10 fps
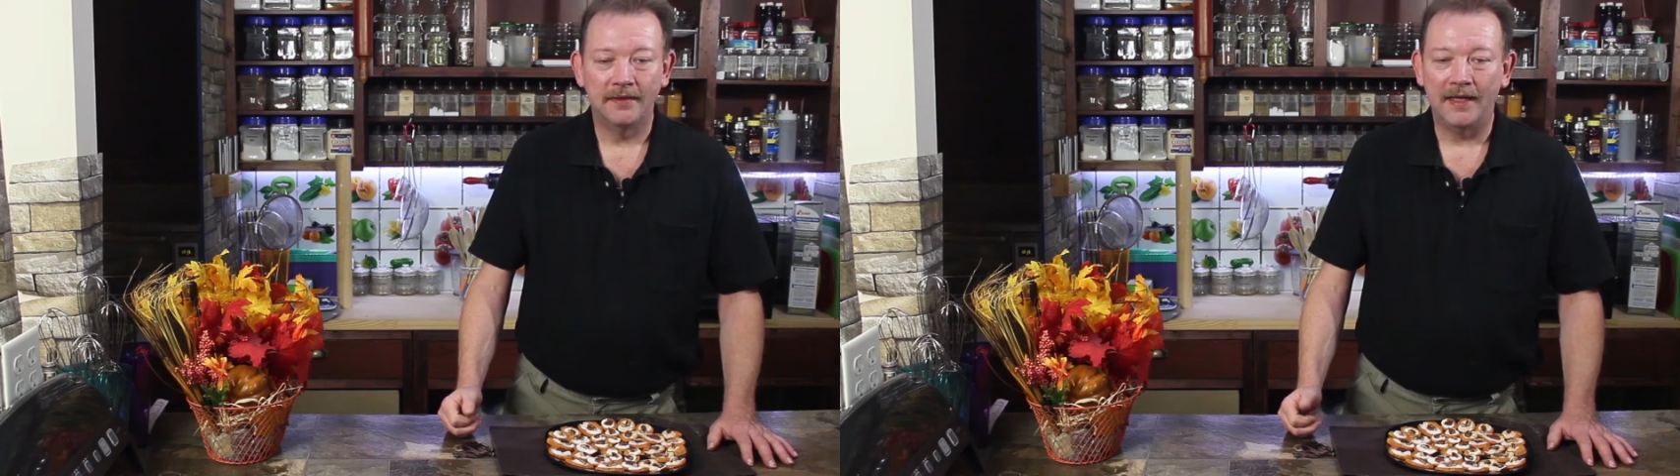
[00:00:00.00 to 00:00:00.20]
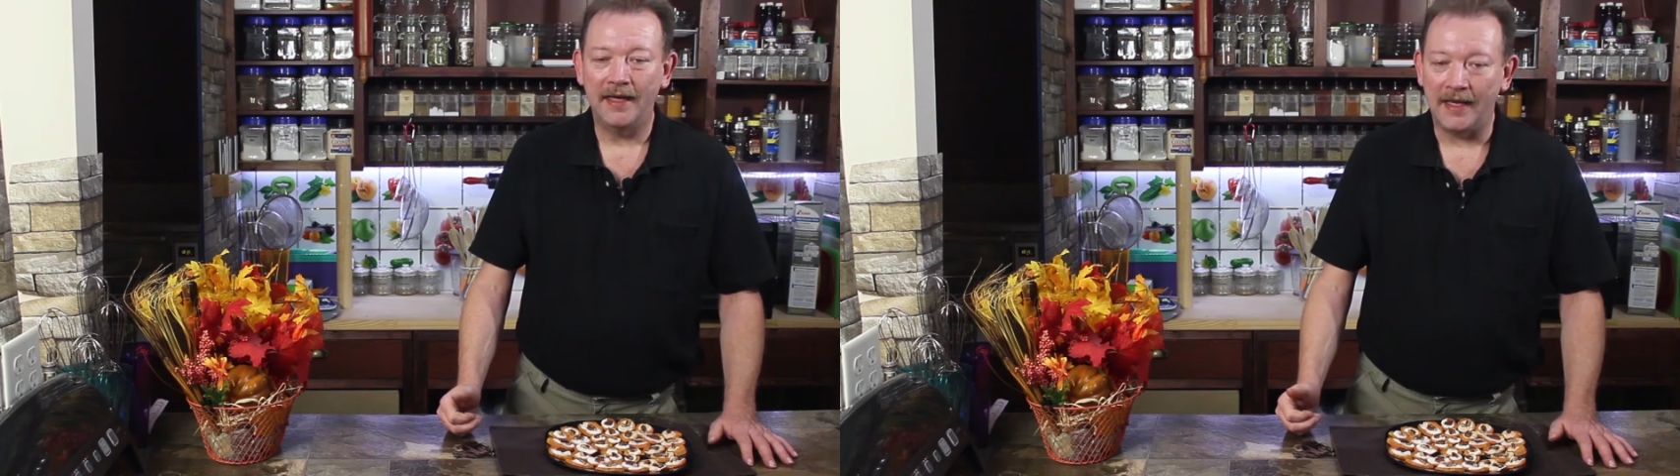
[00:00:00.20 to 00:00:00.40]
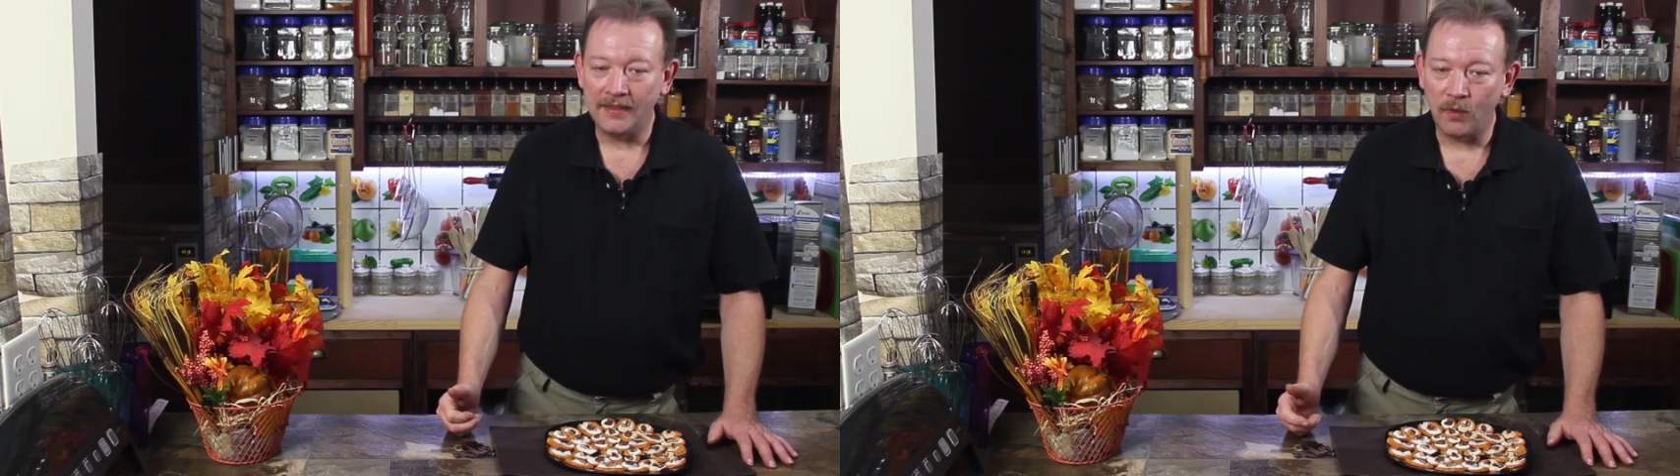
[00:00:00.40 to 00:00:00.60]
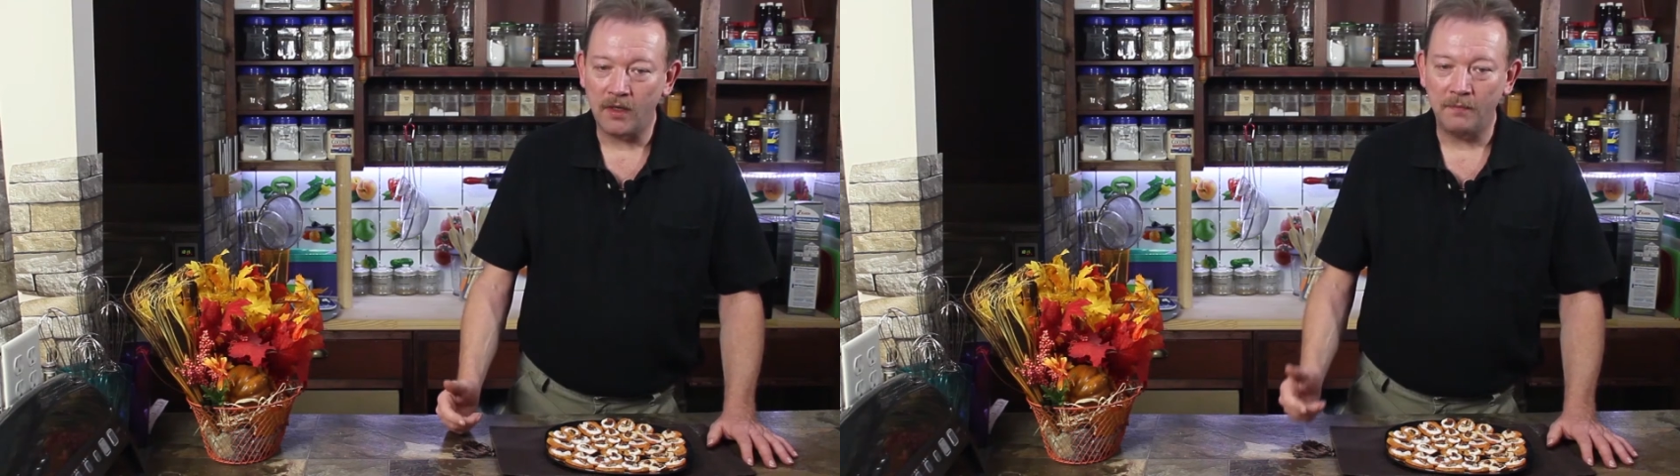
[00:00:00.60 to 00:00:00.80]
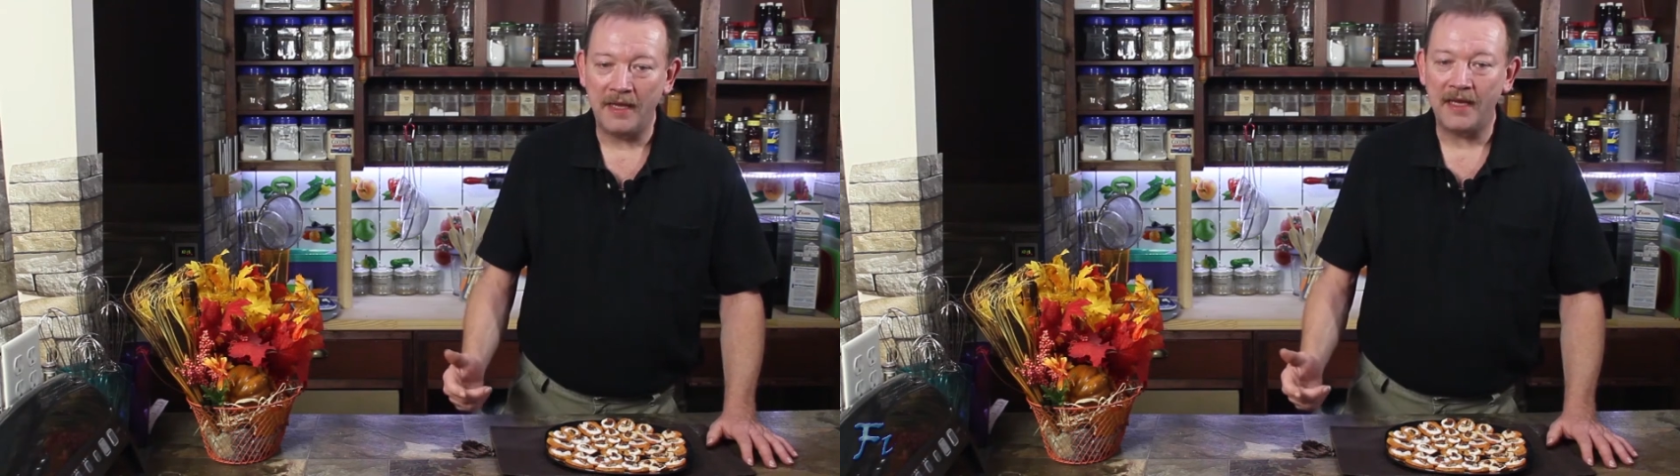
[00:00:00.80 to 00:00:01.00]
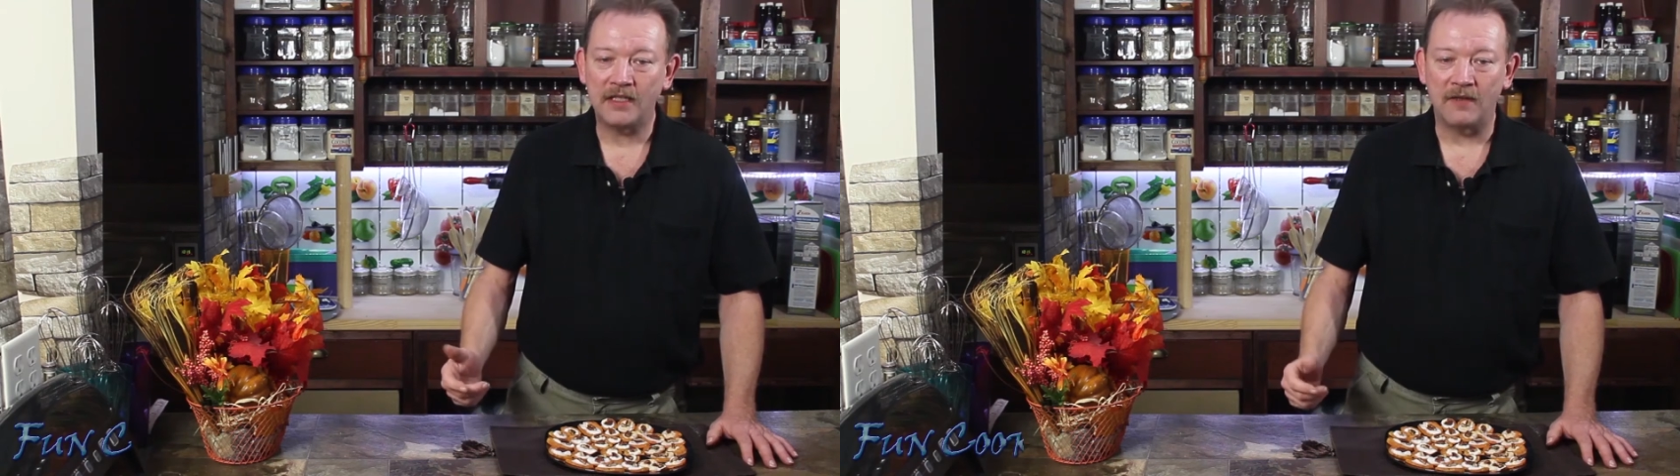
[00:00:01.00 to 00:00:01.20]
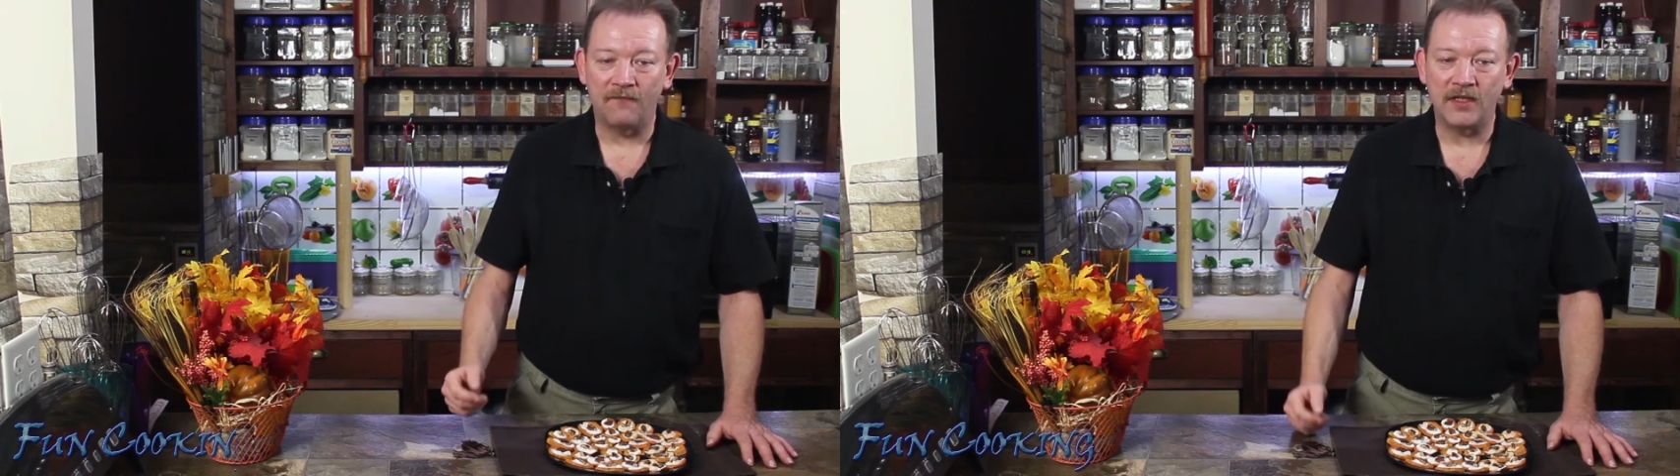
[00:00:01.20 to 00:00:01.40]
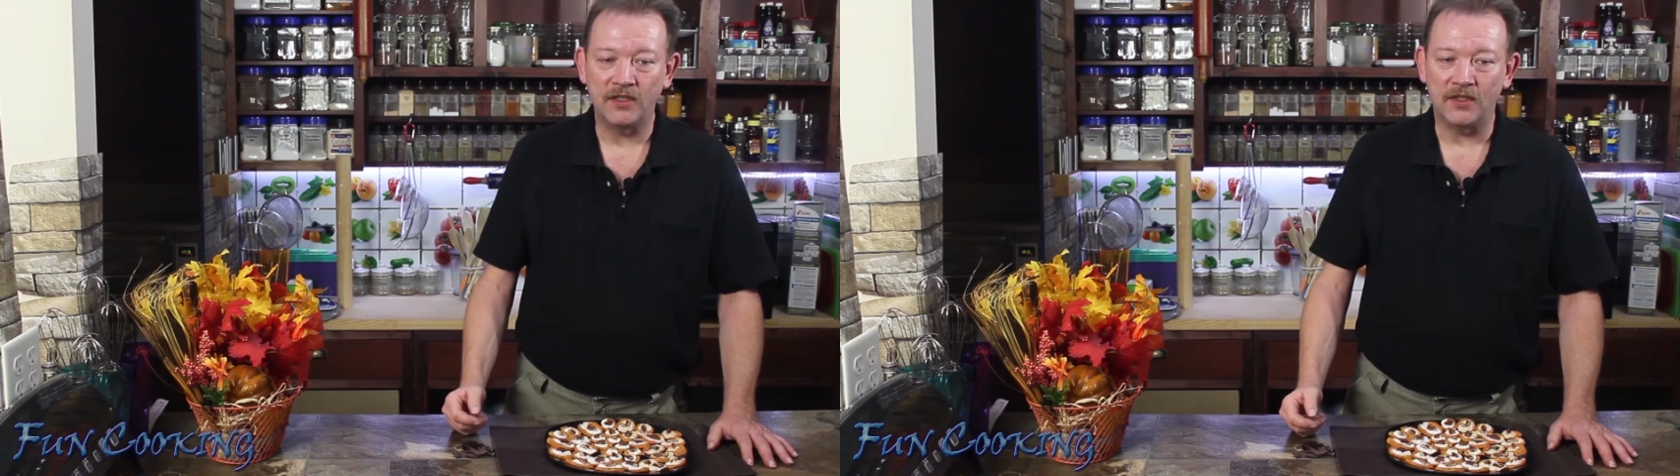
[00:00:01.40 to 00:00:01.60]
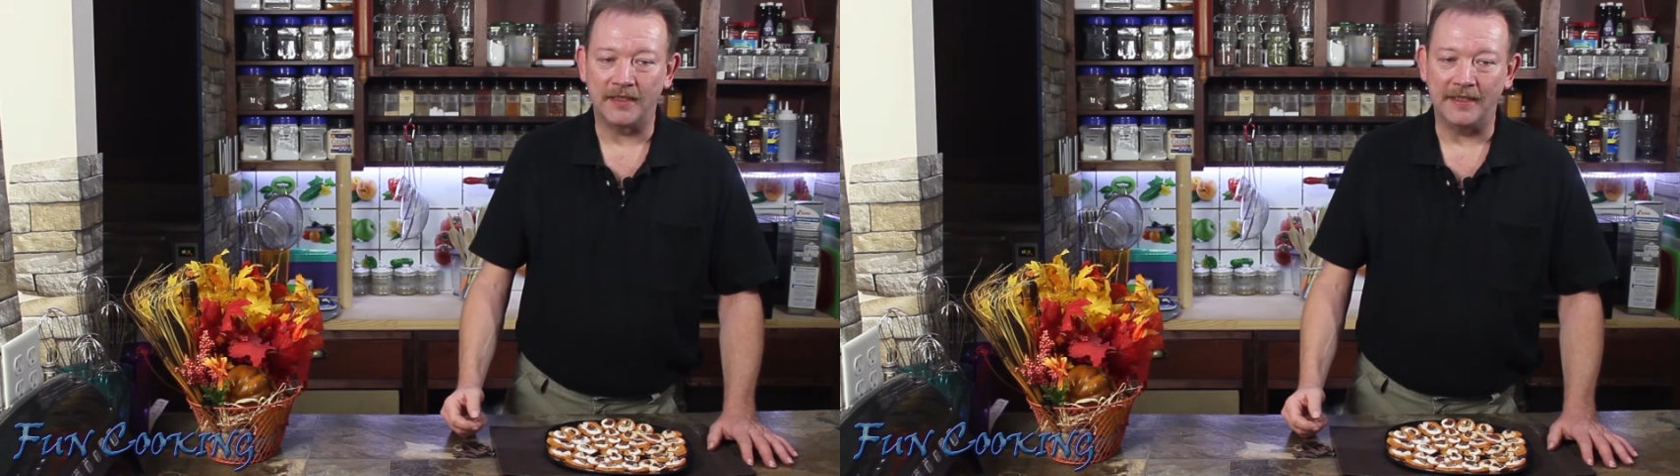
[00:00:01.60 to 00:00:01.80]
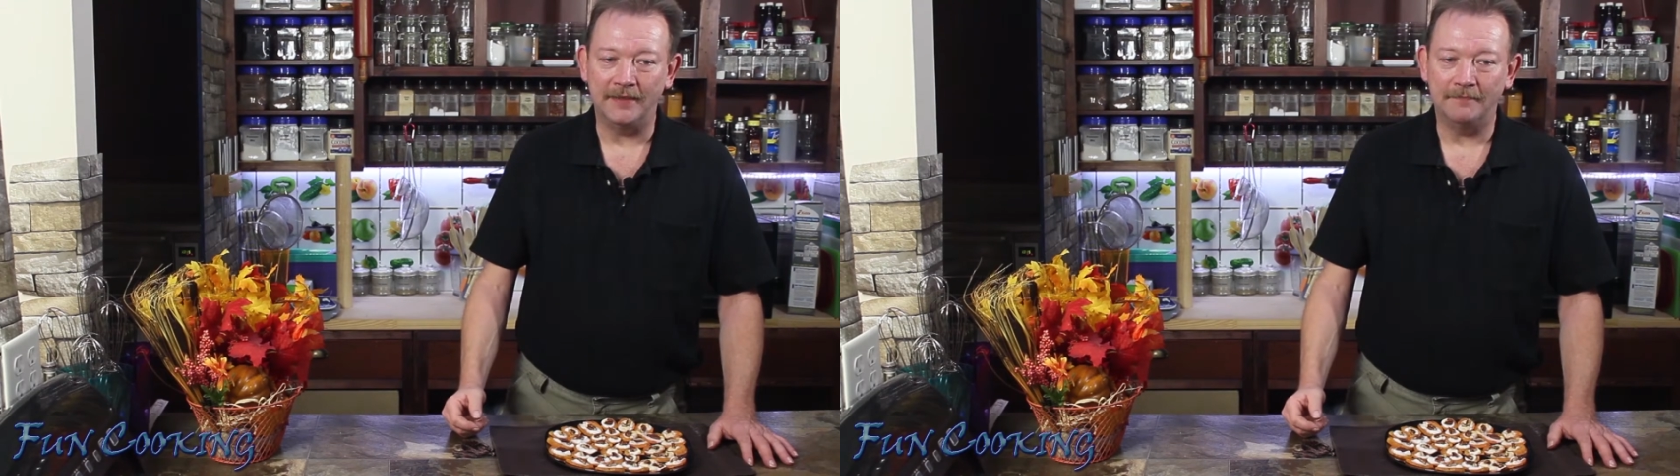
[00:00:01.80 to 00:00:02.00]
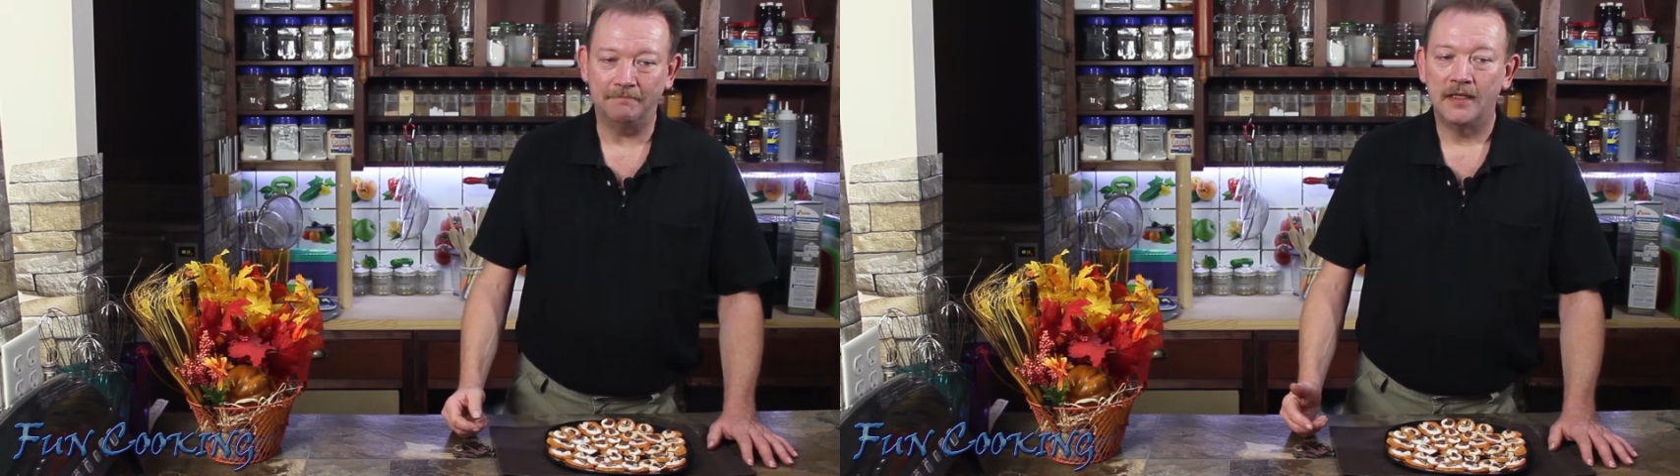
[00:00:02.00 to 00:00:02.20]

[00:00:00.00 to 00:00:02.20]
Hey guys, welcome back to Fun Cooking.